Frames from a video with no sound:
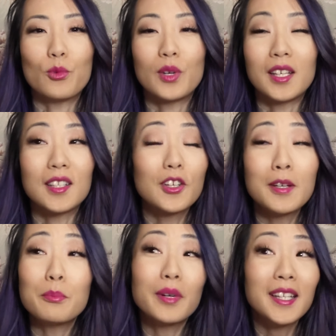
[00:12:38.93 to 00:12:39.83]
We
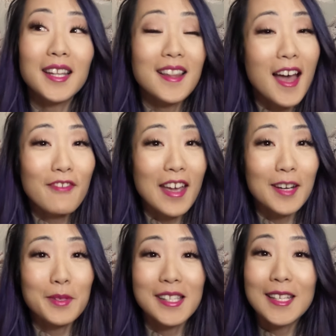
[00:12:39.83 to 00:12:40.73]
couldn't bring the live
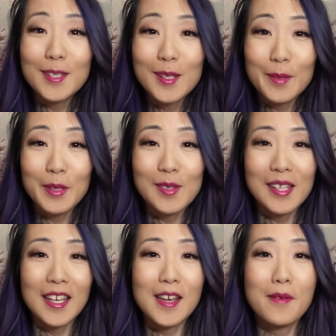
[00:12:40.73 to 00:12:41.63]
animals into the
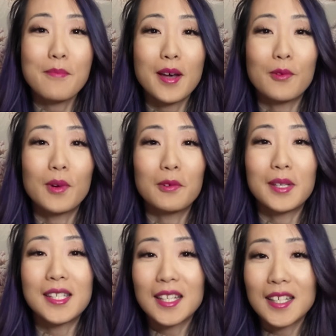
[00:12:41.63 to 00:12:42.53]
museum, but what
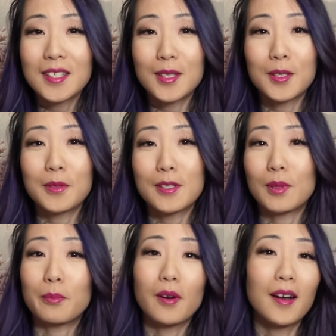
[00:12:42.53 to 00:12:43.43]
we did do was
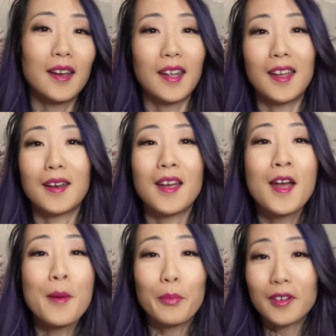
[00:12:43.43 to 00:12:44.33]
we brought in
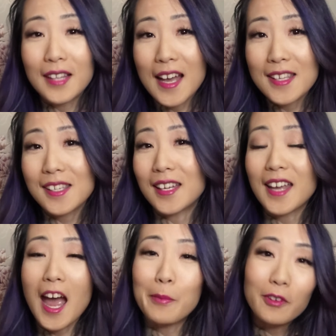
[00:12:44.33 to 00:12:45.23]
burlesque
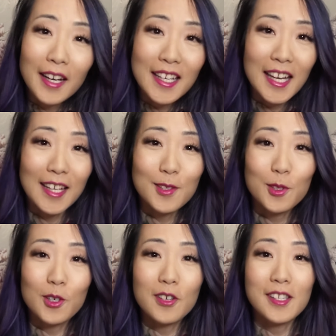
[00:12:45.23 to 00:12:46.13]
and cabaret
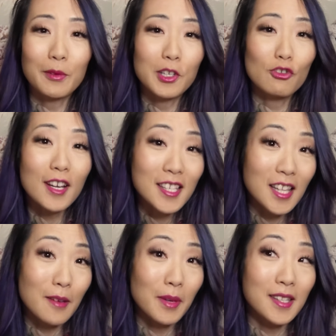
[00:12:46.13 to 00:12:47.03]
dancers, and we dressed
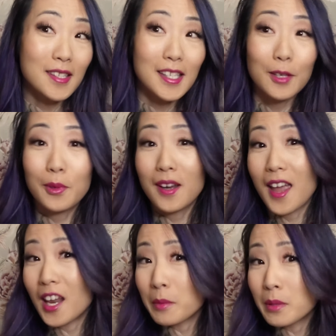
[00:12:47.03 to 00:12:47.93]
them in sequin
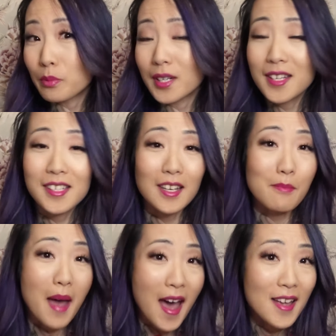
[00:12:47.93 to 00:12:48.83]
animal print
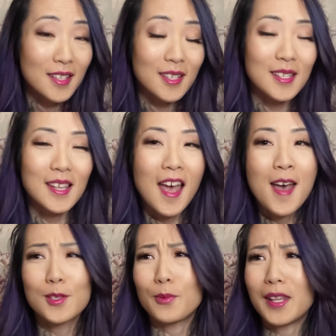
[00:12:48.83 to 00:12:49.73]
and masks.
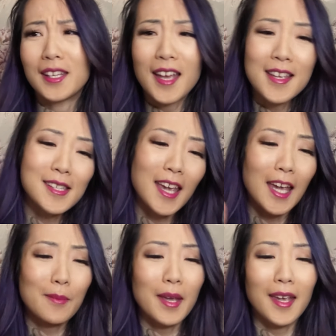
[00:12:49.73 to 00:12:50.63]
So when the guests
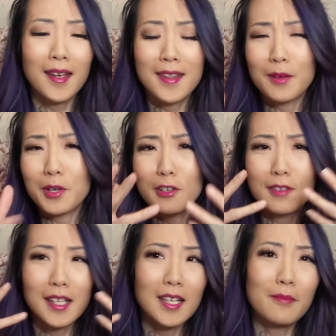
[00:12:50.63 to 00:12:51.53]
came in, they were
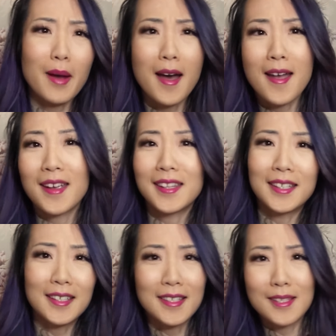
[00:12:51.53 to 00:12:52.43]
greeted by
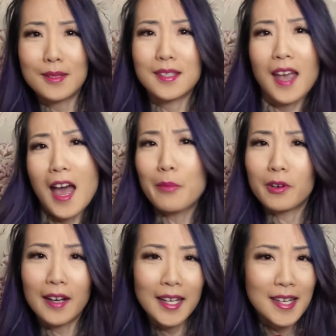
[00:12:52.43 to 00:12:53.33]
these
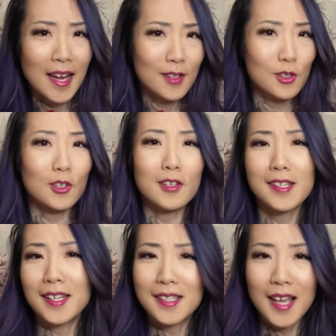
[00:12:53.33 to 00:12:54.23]
cabaret
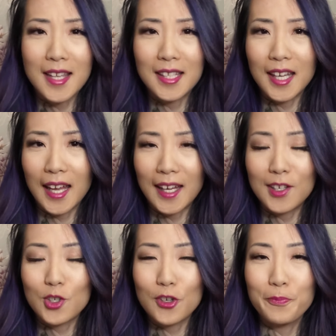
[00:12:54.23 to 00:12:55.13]
dancers inside the
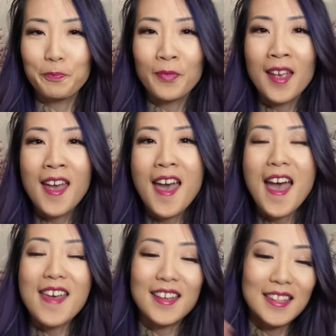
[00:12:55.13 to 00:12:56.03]
cage.
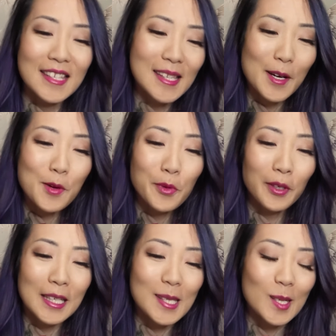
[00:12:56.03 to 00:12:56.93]
And then the
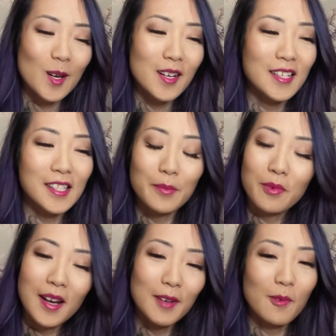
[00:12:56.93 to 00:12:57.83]
ceremony starts, the
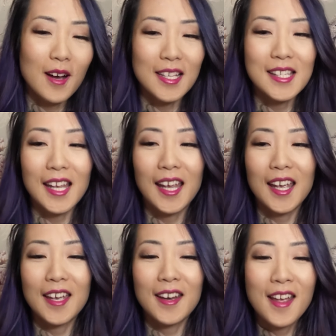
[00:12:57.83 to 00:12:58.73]
bride walks
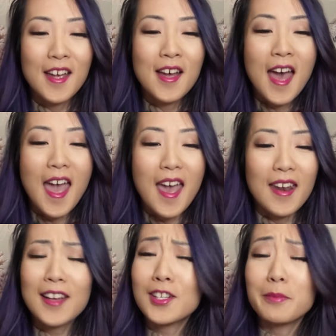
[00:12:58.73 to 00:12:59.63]
in,
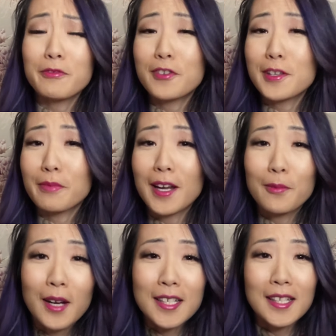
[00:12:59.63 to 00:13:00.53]
and actually before the
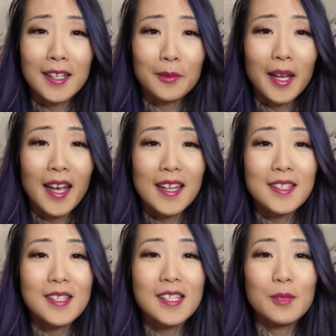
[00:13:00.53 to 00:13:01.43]
bride walked in, we
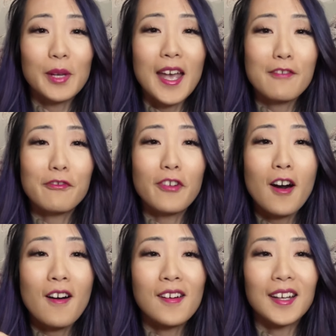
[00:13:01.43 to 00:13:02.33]
had
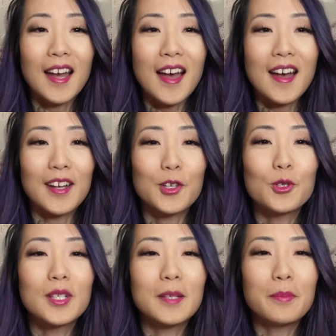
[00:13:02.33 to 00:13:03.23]
fog
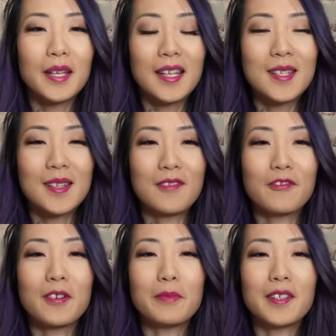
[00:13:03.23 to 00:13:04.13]
creep in
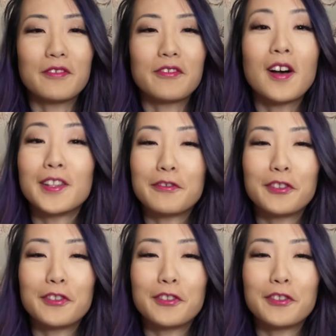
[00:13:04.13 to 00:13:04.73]
on the